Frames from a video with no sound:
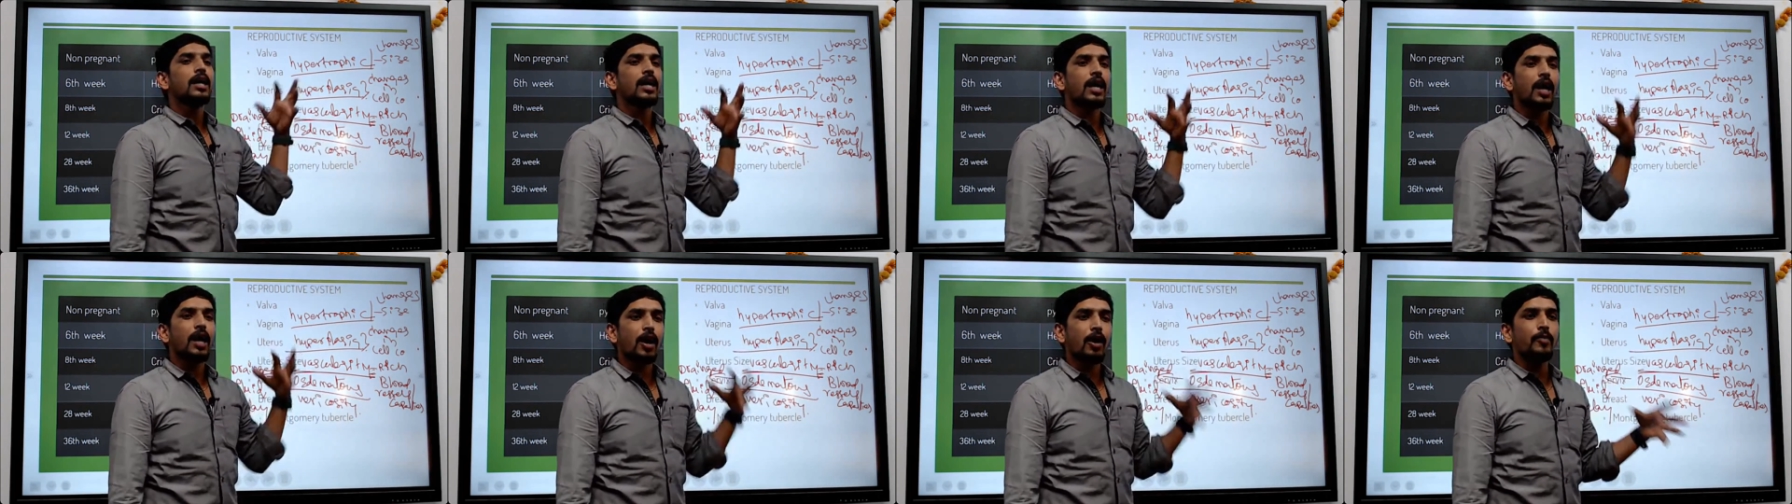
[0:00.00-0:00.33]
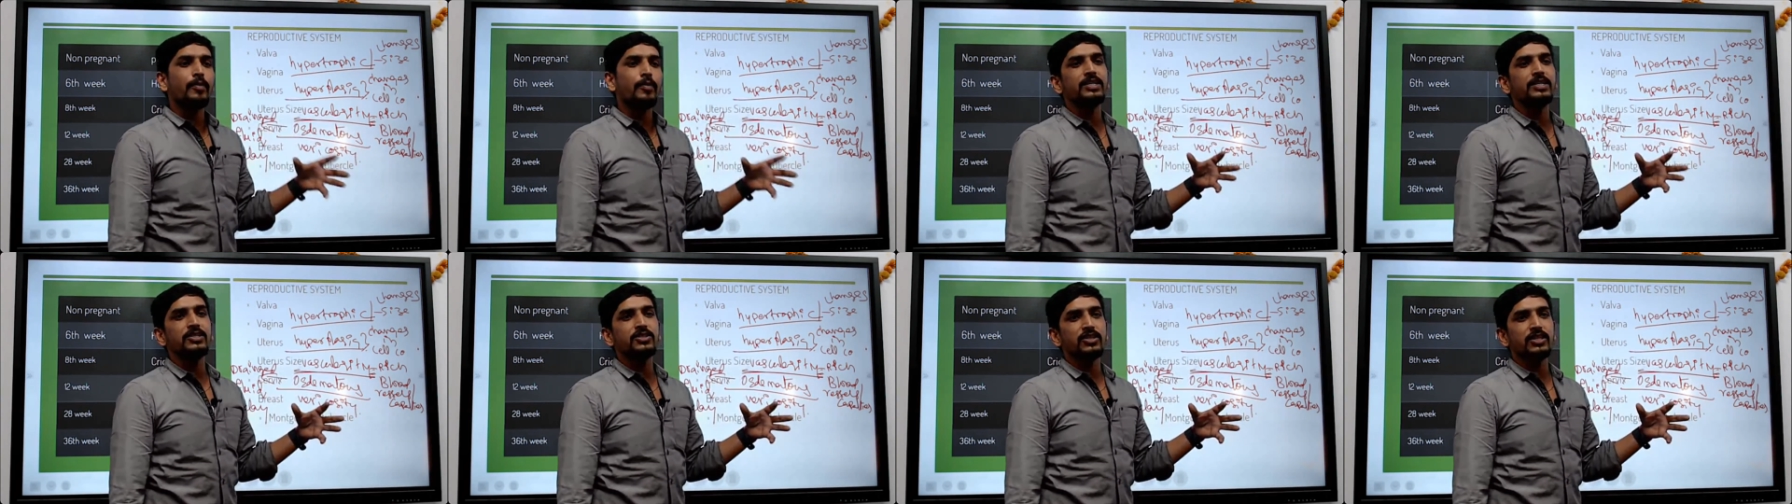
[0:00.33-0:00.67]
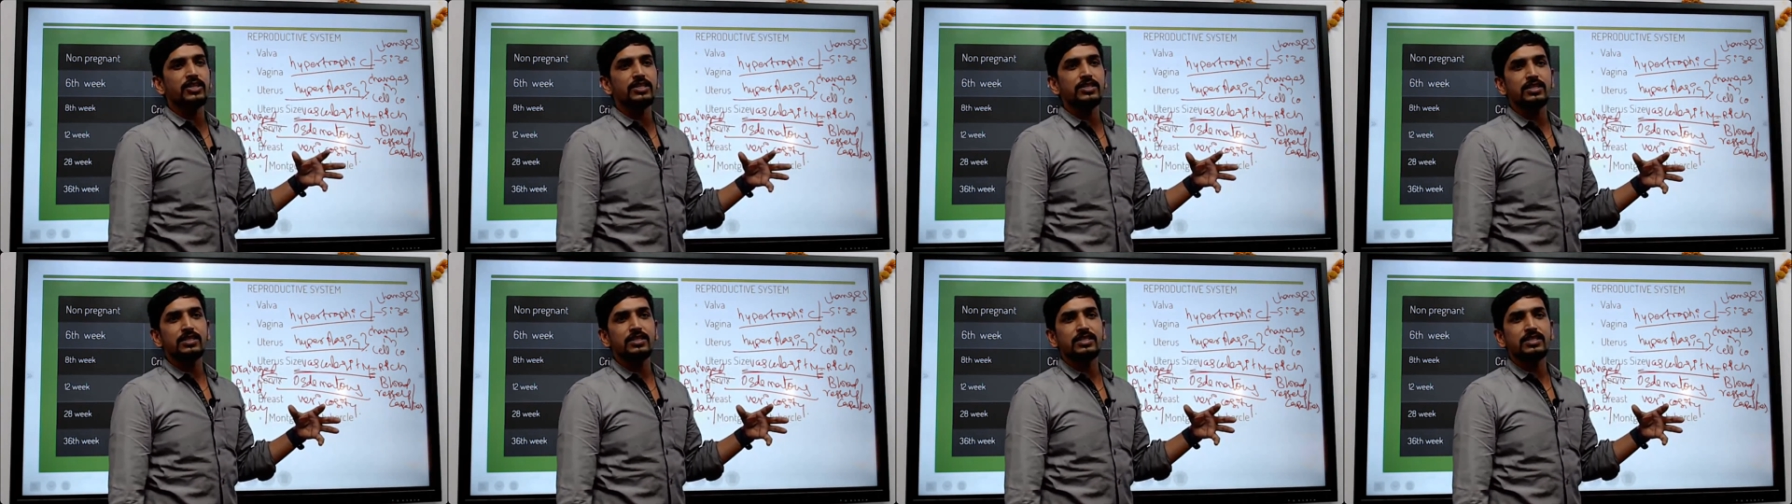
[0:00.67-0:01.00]
common
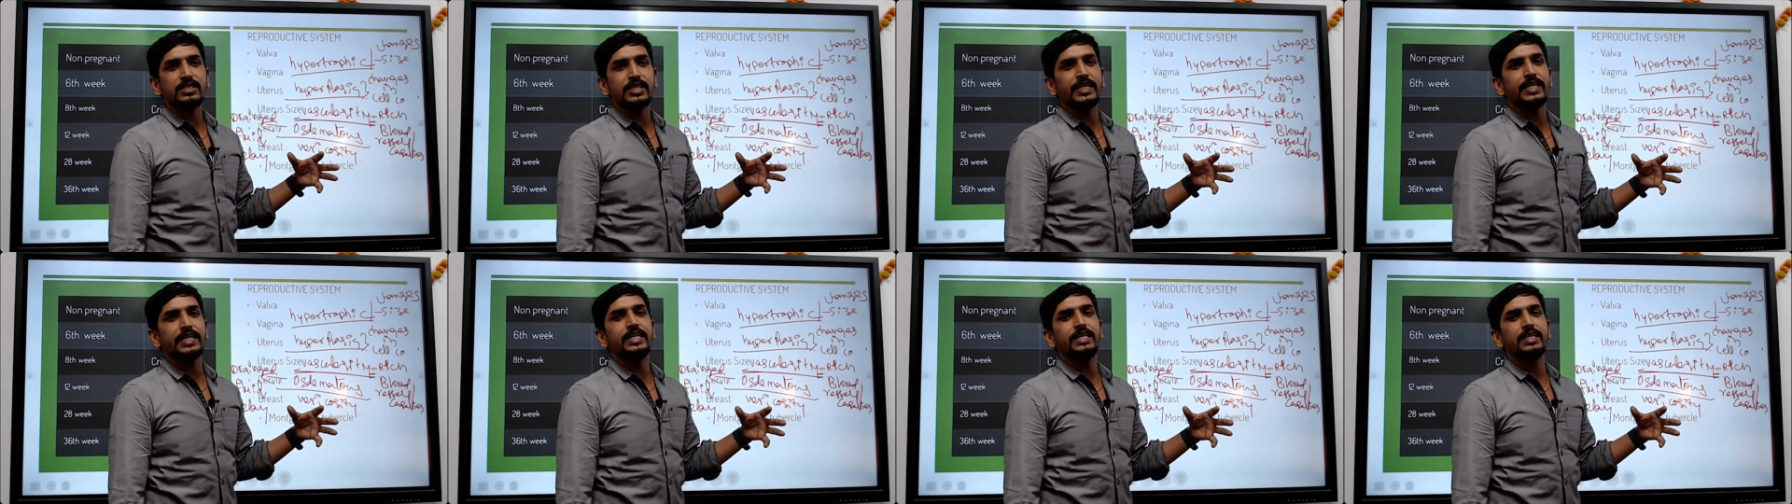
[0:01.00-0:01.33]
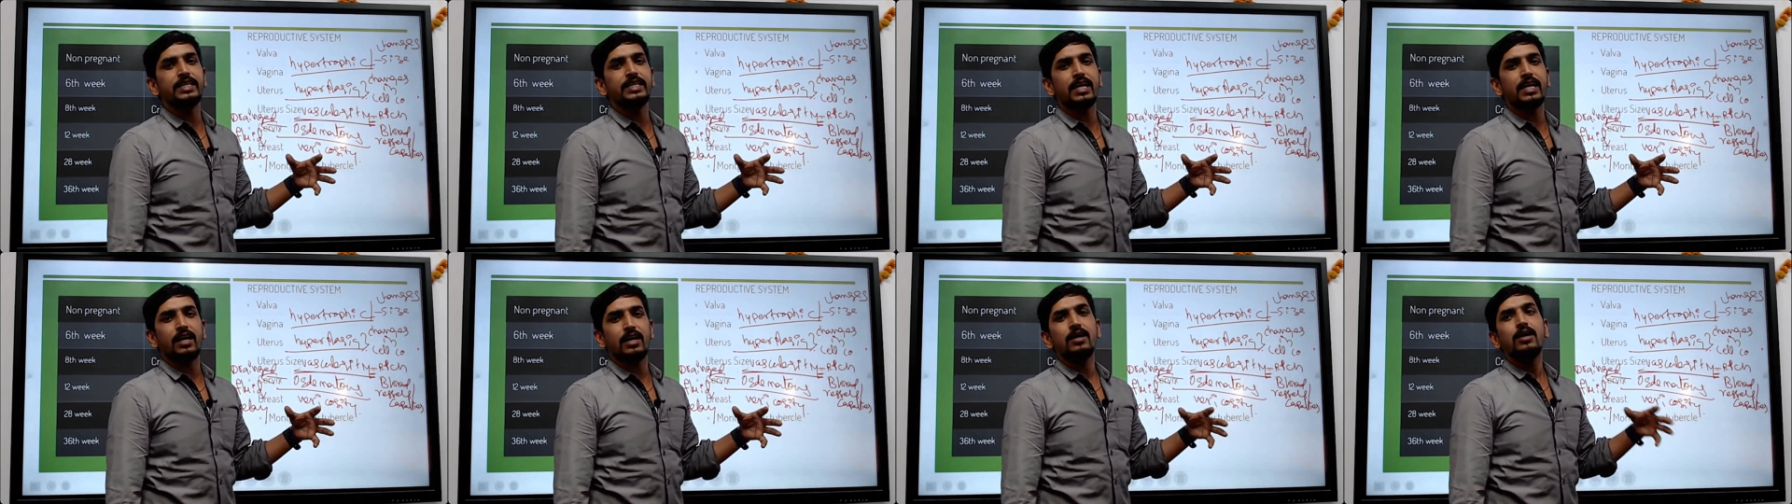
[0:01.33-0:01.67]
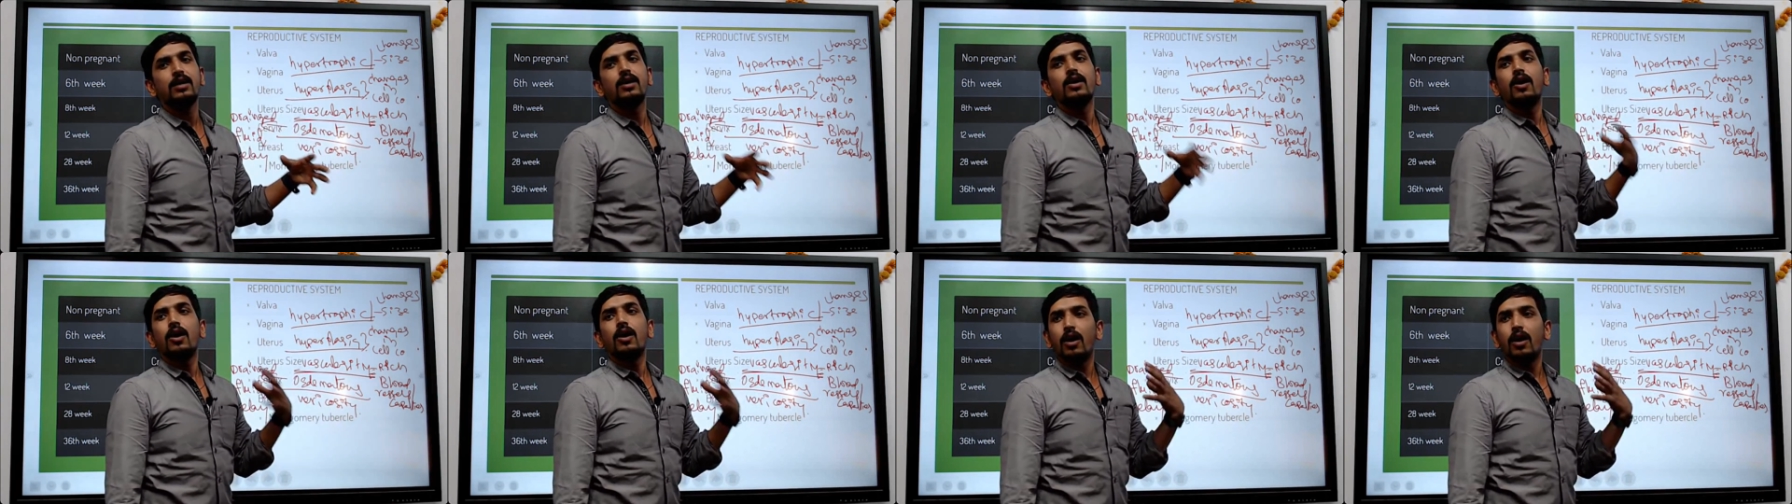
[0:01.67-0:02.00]
changes seen in the
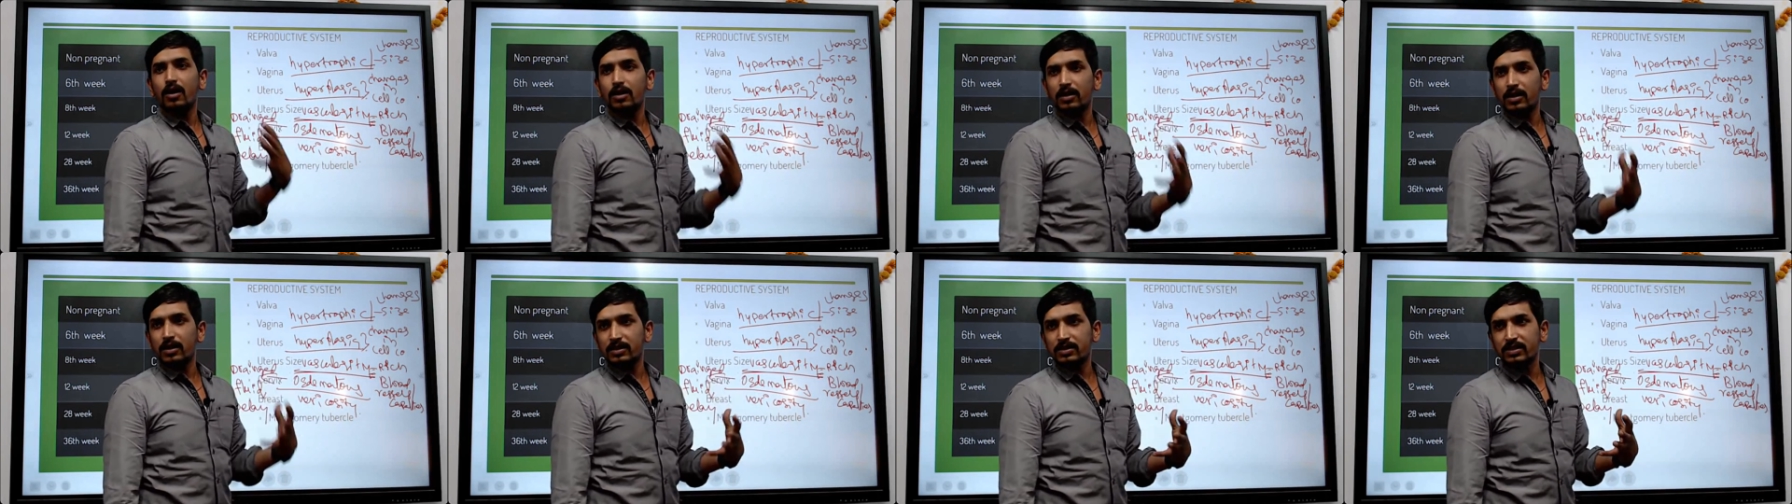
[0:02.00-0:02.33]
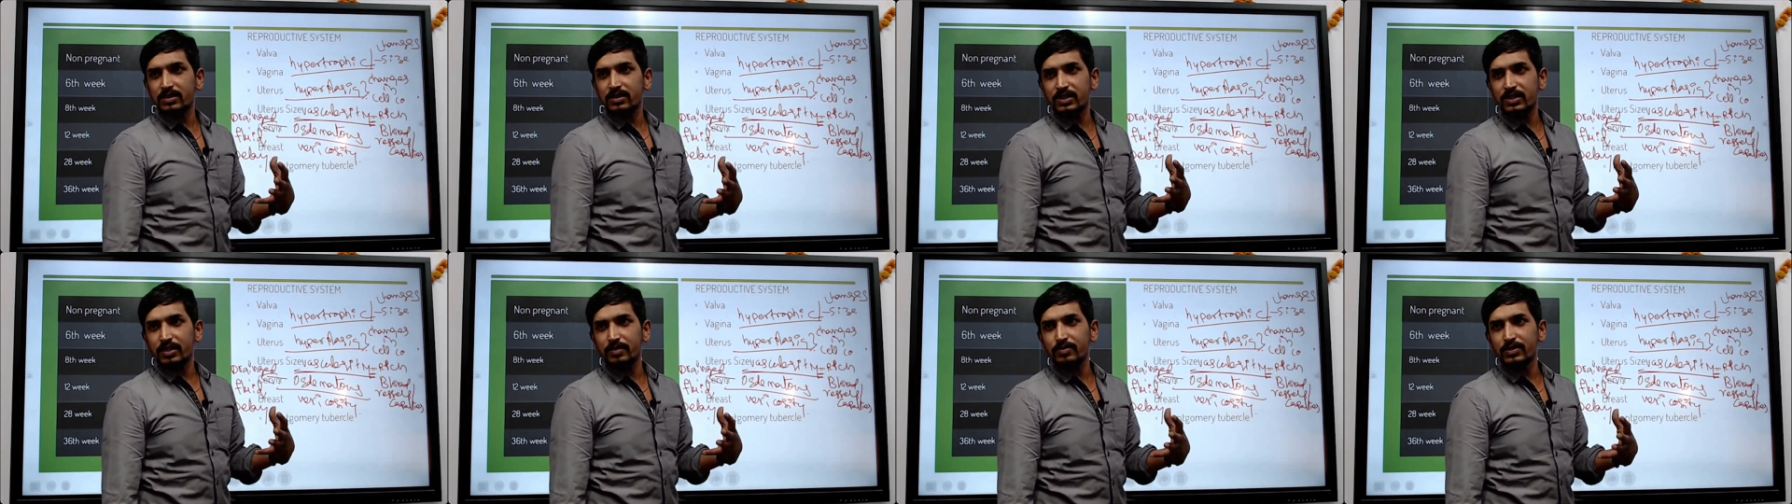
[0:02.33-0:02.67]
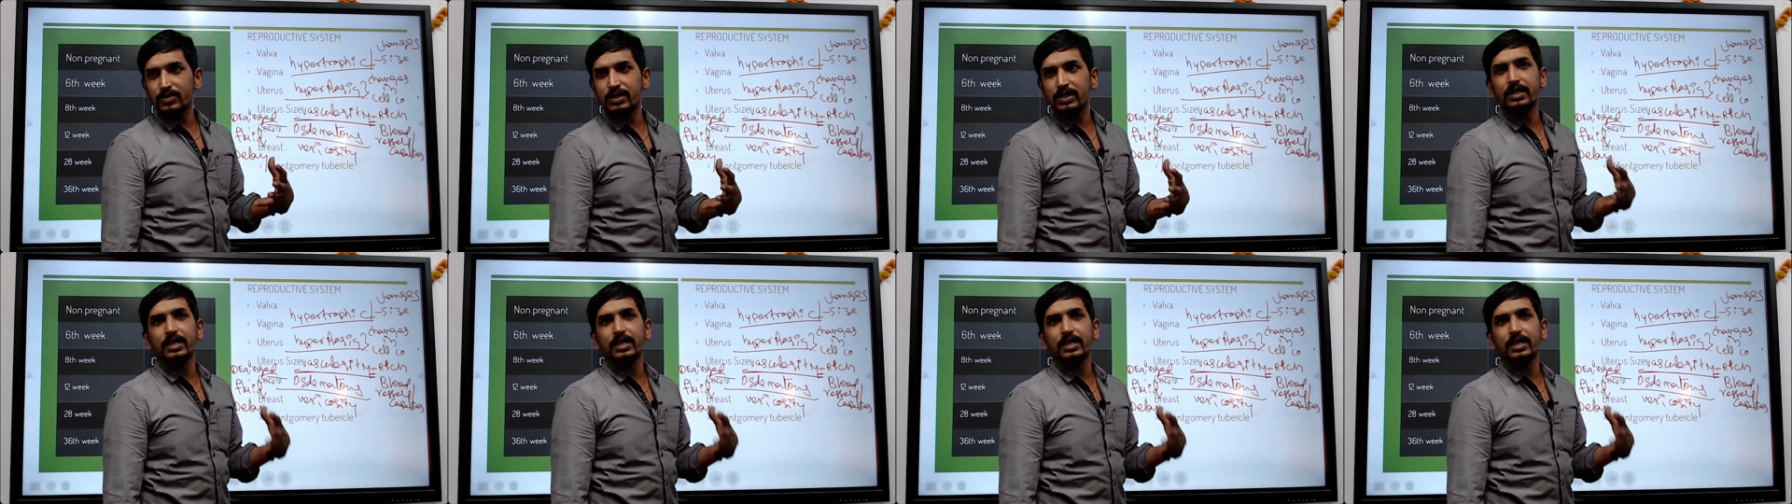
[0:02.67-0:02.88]
all the systems